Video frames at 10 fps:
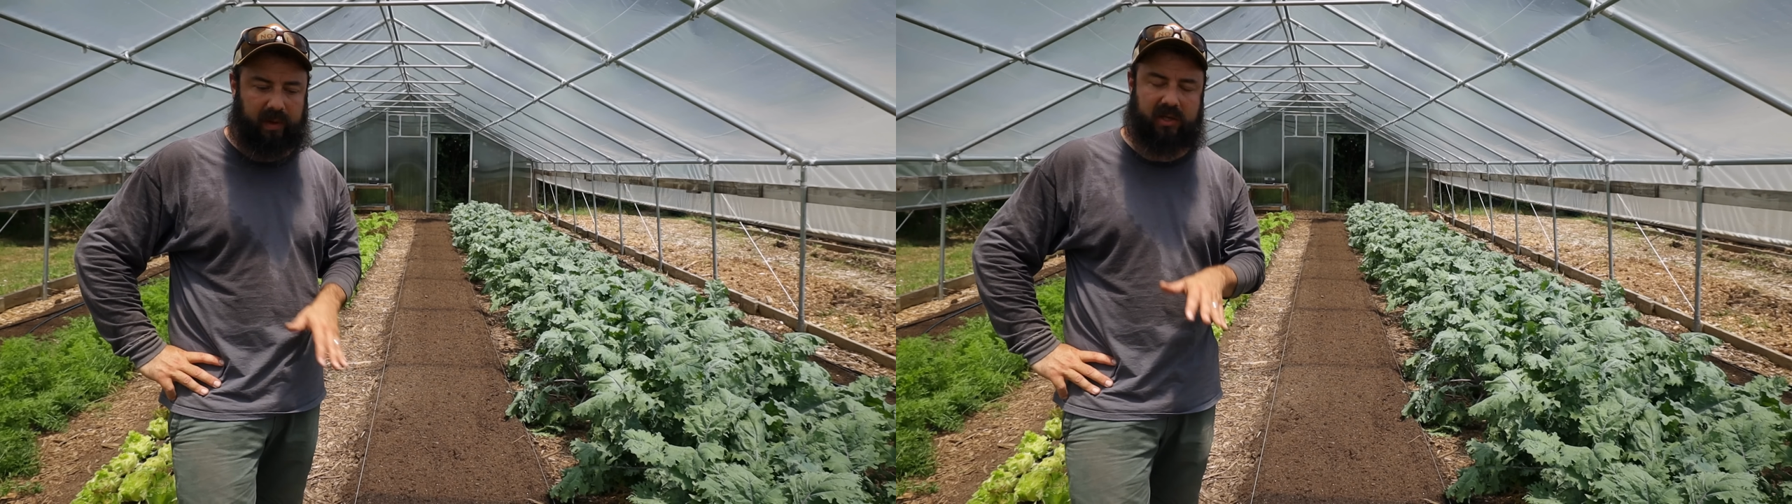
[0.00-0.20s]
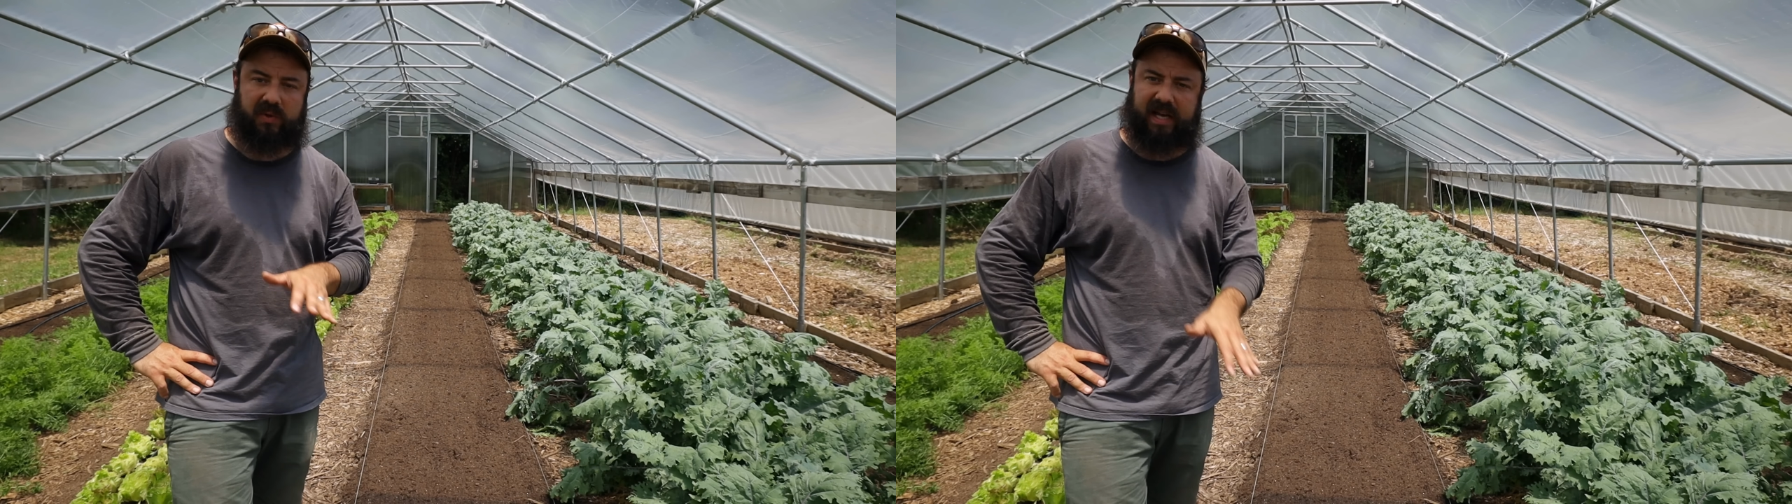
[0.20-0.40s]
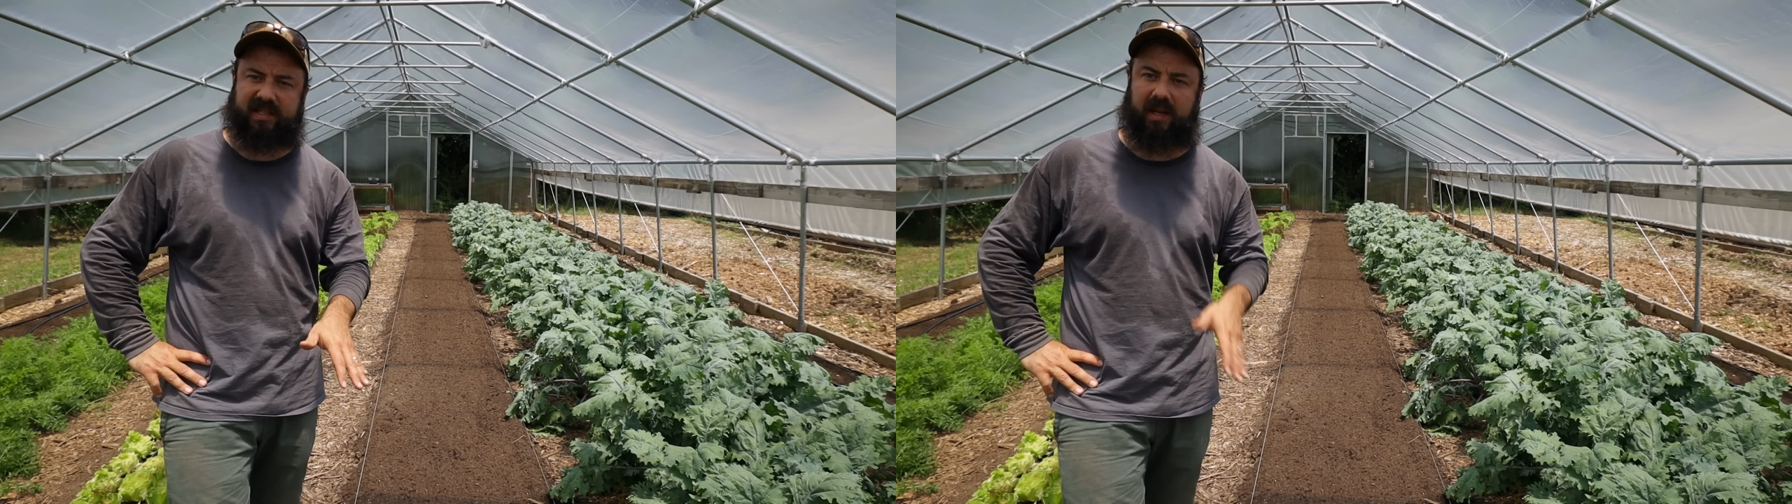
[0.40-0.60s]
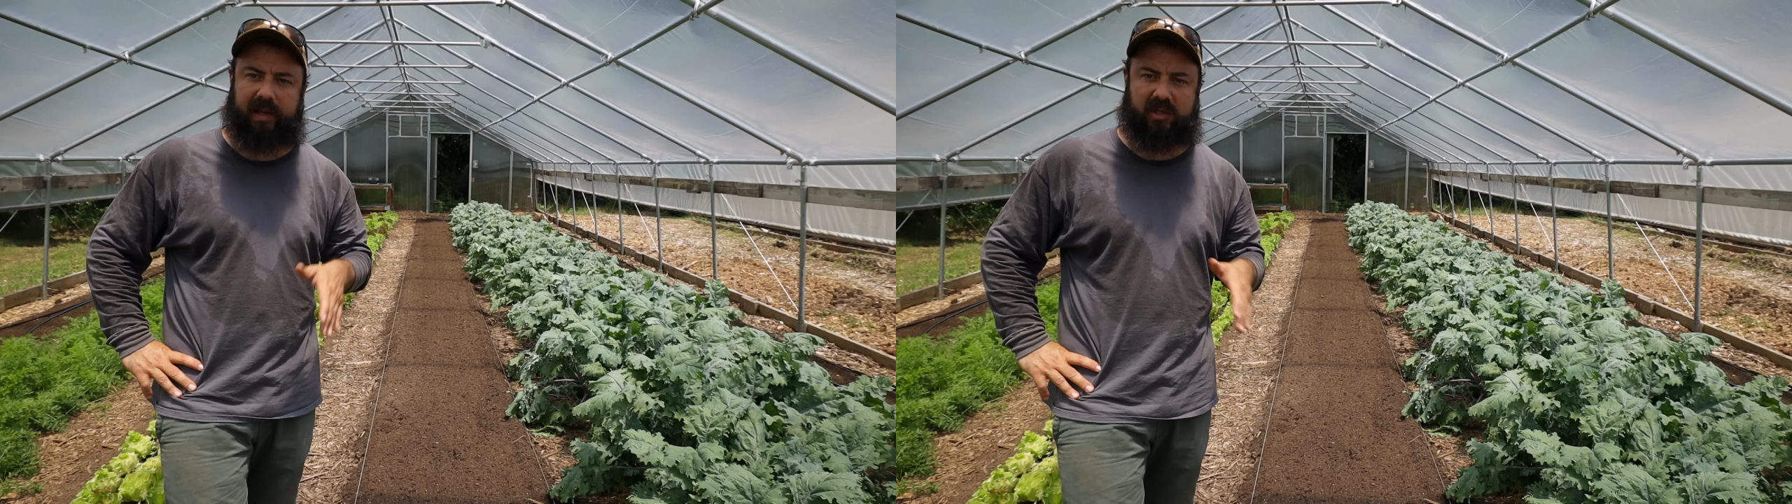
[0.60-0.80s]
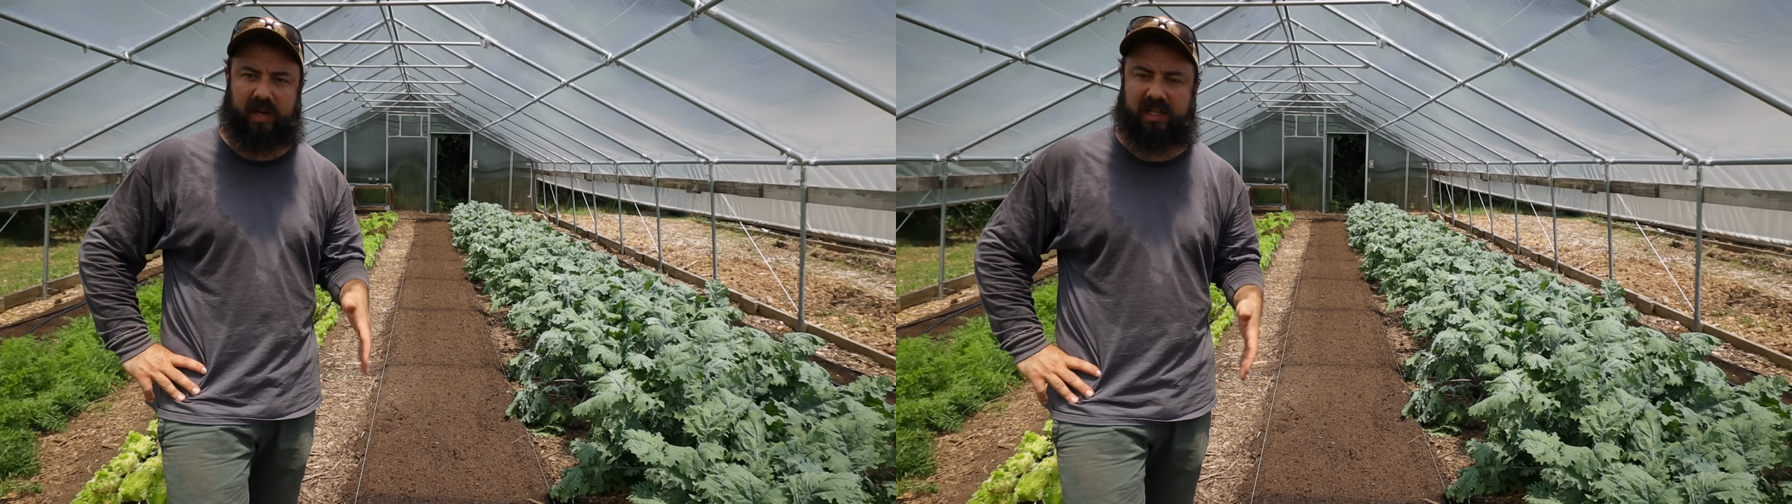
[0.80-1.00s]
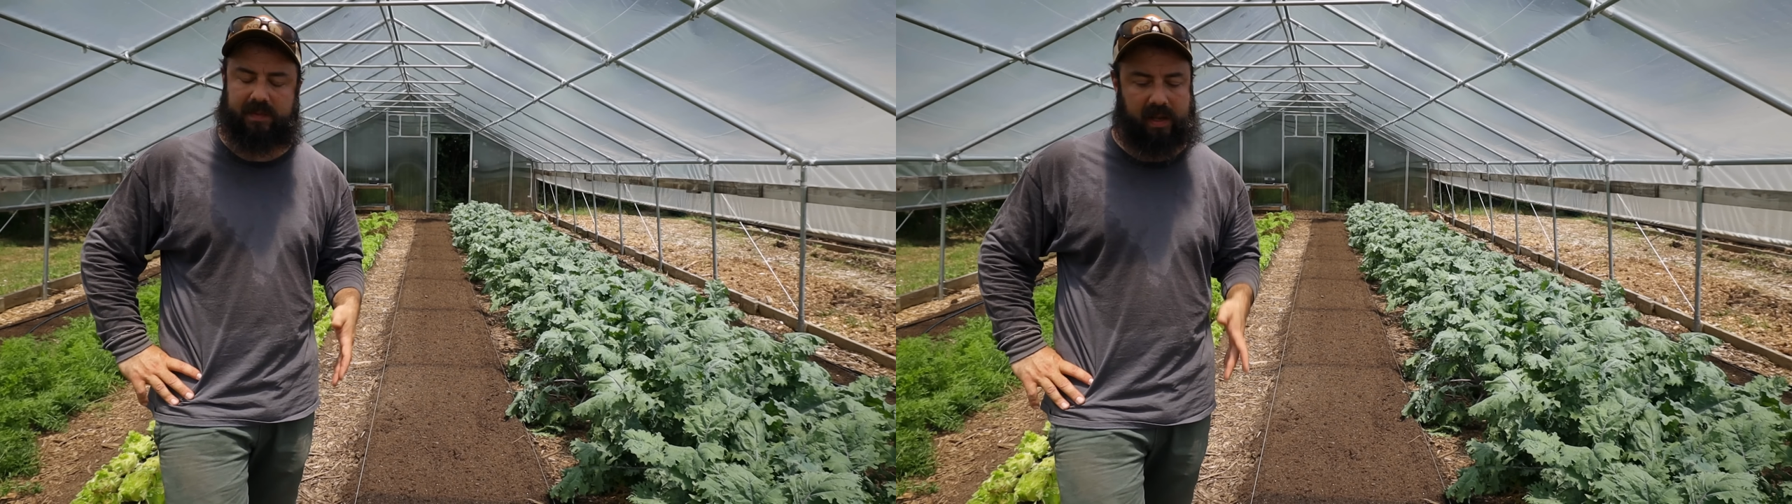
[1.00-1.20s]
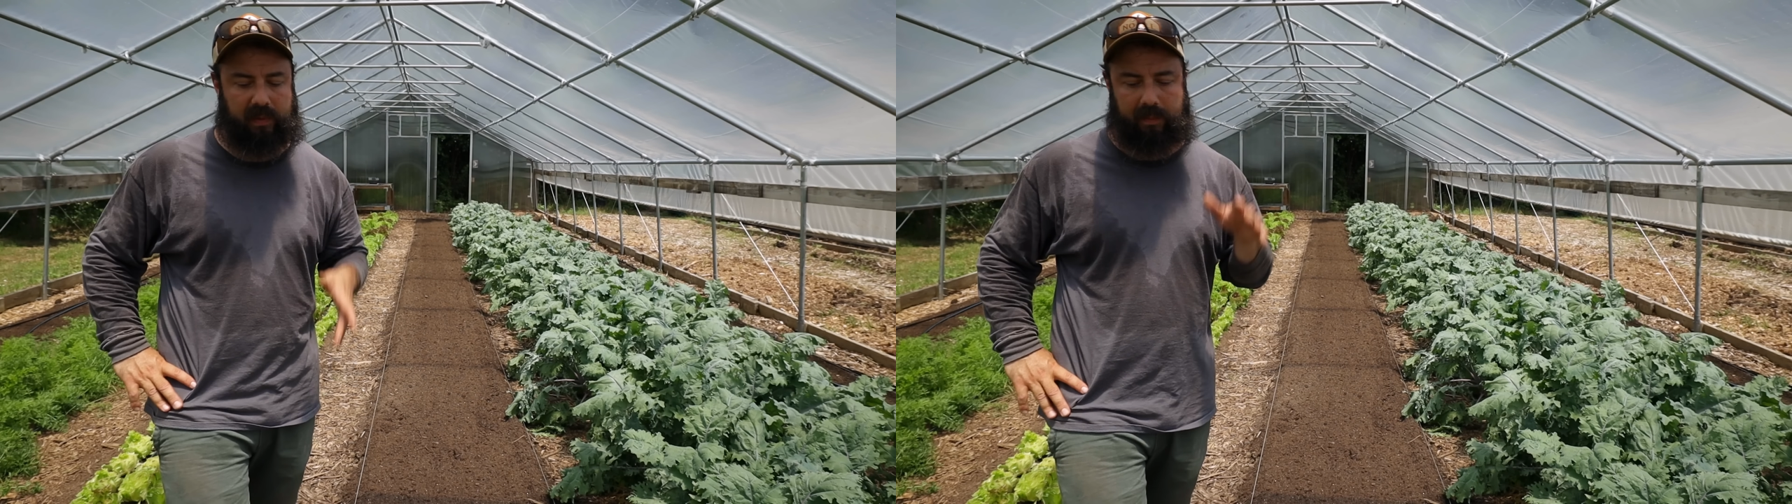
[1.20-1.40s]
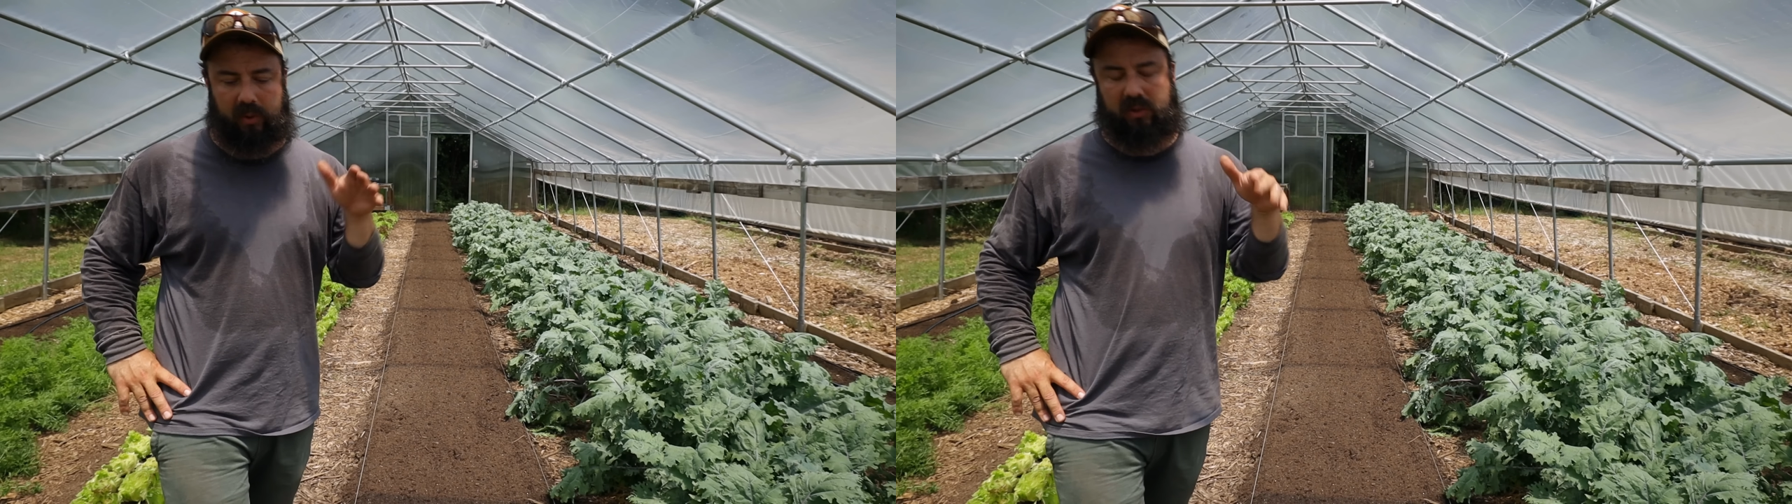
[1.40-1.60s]
We could direct seed, we could transplant,
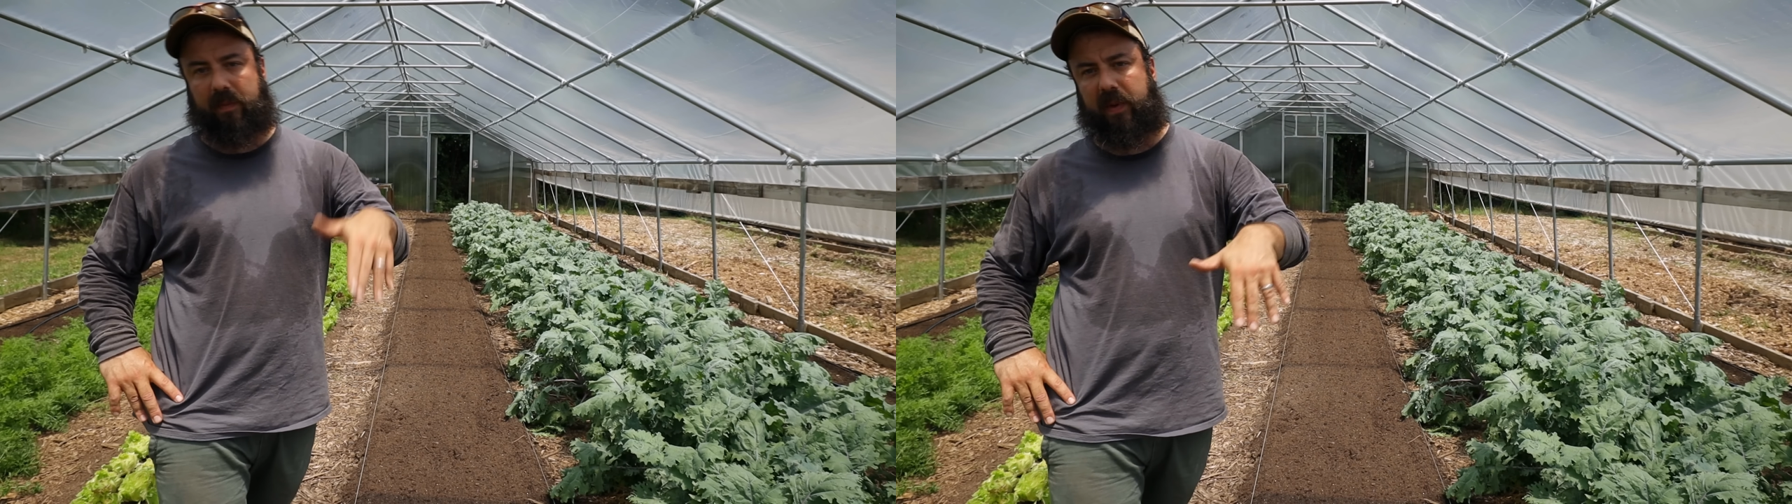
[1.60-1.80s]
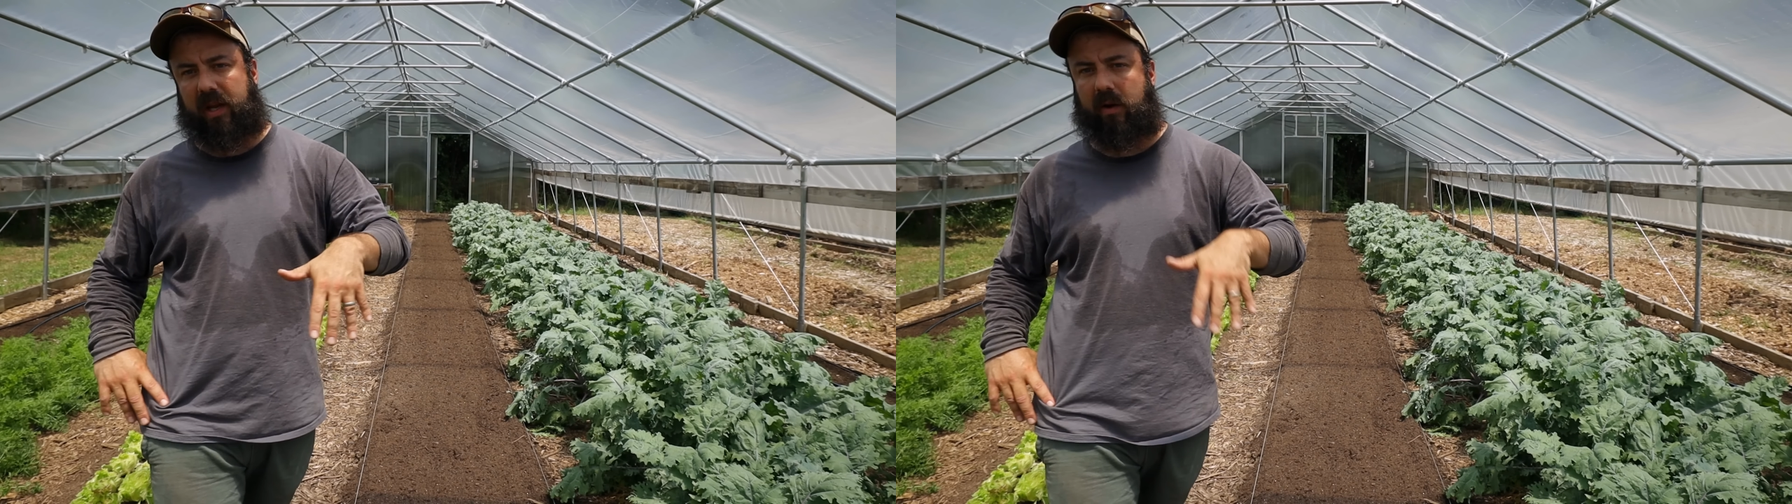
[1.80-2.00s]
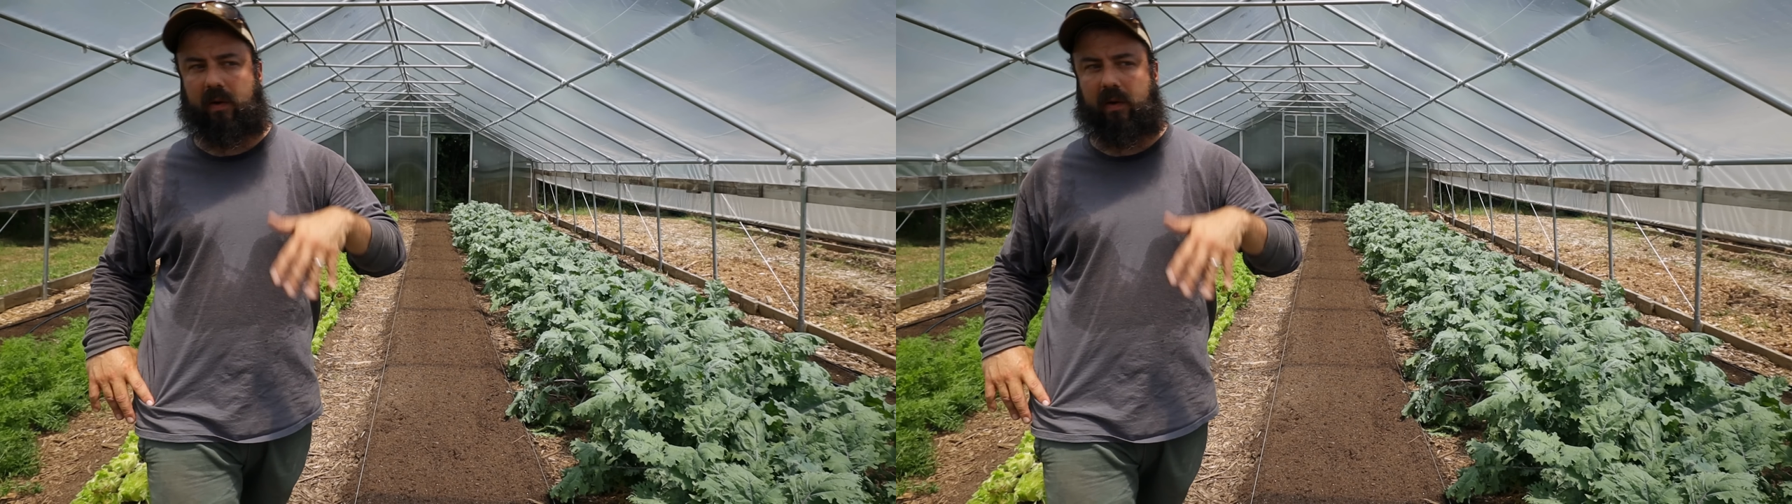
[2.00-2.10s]
we could put drip in here,